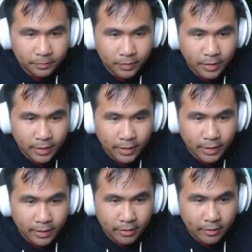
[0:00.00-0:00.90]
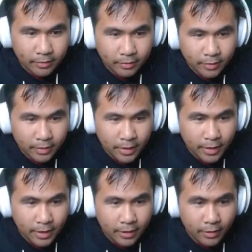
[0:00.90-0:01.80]
Nothing in here.
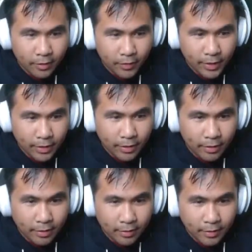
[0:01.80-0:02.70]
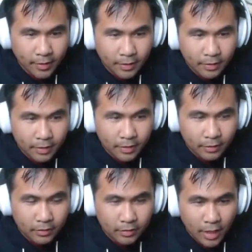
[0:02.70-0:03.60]
Nothing over here.
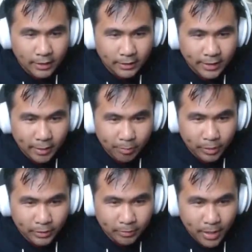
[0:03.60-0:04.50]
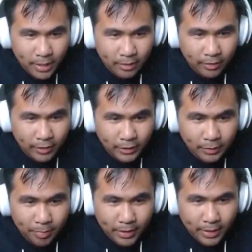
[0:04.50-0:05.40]
I just need a prism, right? You can just
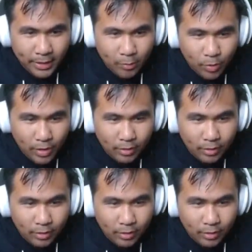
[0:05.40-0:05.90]
pick any one.